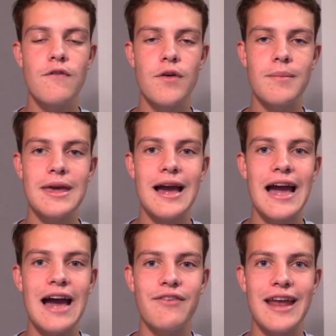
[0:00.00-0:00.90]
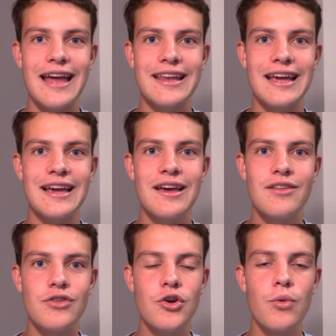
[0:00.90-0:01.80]
For me, I have it ending
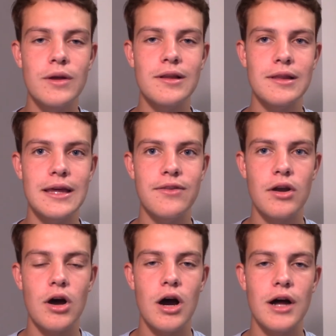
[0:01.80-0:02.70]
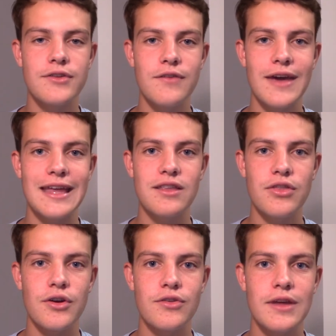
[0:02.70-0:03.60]
2-1 to Leeds on odds of
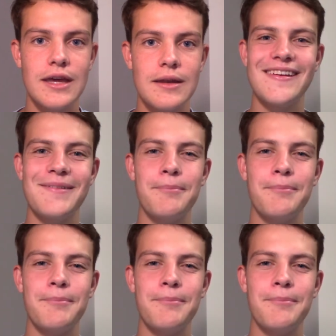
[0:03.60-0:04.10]
8-13.